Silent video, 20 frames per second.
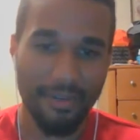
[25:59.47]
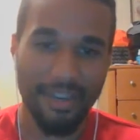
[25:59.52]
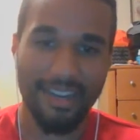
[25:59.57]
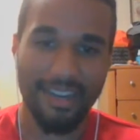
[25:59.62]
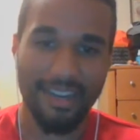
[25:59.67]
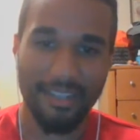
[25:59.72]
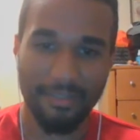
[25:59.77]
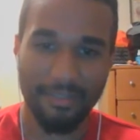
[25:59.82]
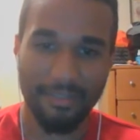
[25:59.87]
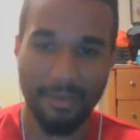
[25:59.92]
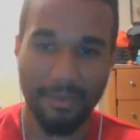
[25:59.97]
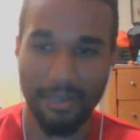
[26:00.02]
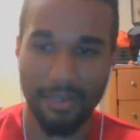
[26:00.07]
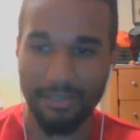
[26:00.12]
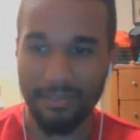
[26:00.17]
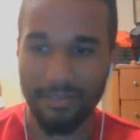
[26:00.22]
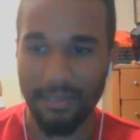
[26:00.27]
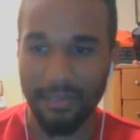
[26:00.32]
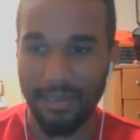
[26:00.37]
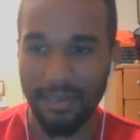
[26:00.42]
Xbox
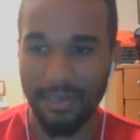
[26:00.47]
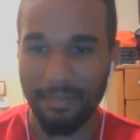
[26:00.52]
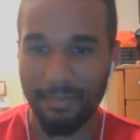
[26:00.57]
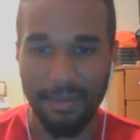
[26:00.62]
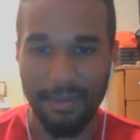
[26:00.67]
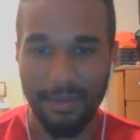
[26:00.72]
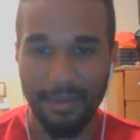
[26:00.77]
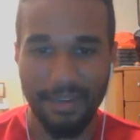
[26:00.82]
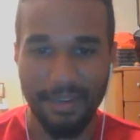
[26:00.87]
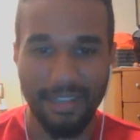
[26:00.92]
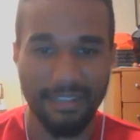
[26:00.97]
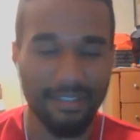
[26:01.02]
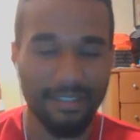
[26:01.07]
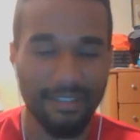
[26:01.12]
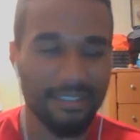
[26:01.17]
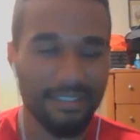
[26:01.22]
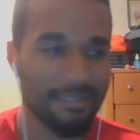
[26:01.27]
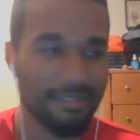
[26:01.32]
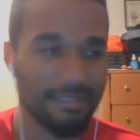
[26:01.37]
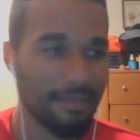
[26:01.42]
One. I put in at
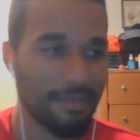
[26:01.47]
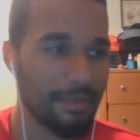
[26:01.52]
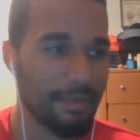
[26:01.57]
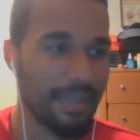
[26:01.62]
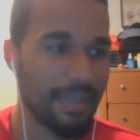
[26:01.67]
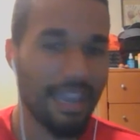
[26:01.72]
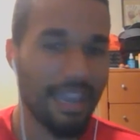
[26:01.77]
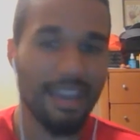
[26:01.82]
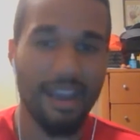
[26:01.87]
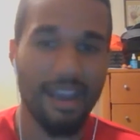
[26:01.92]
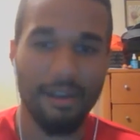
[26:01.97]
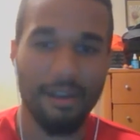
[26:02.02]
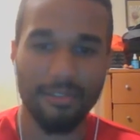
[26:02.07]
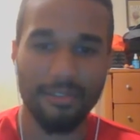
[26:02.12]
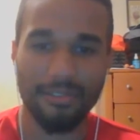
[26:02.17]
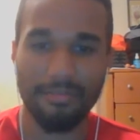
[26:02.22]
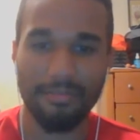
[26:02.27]
least maybe 8 hours in